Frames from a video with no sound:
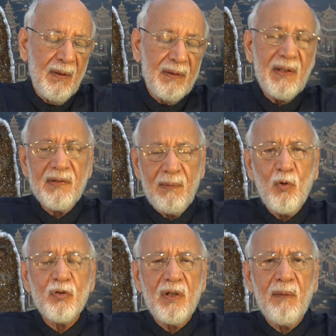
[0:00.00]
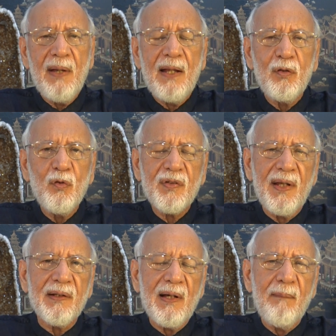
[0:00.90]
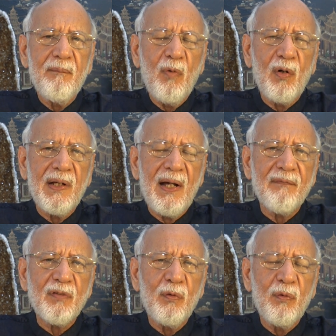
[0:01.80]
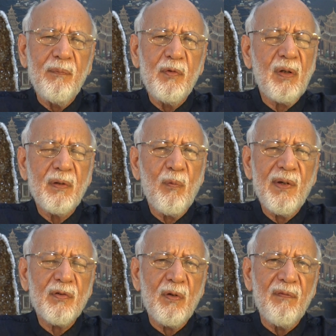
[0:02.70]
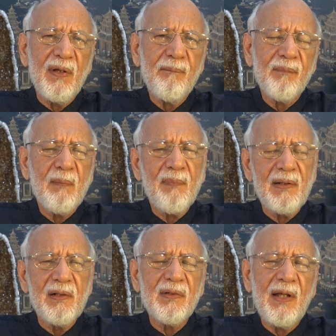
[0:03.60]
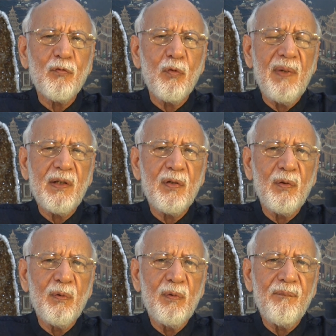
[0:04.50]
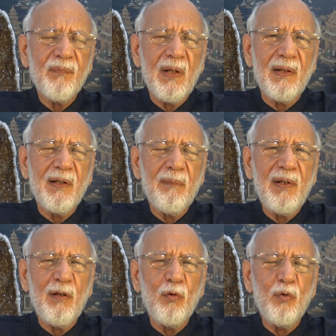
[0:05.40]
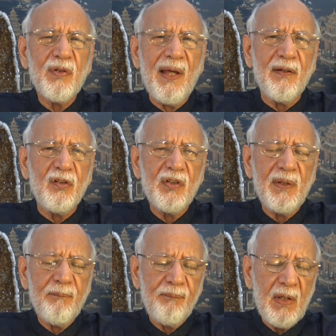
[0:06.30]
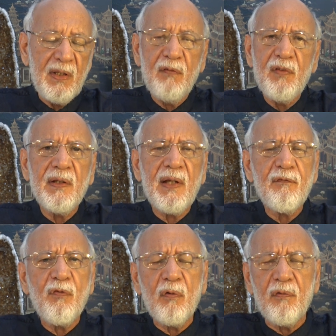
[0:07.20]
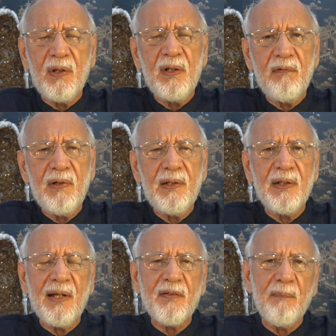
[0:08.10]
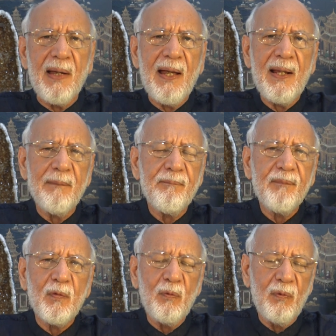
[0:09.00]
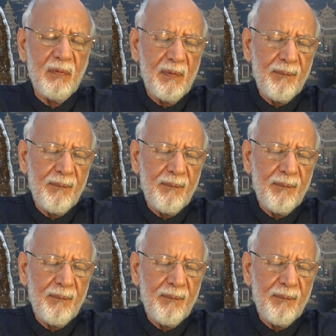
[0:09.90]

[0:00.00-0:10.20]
Yes, emotional bad news can come morning, afternoon. Not the worst of it, but it'll tend to make you a little bit lose energy. Evening, nightfall really, really gets bad. Ooh.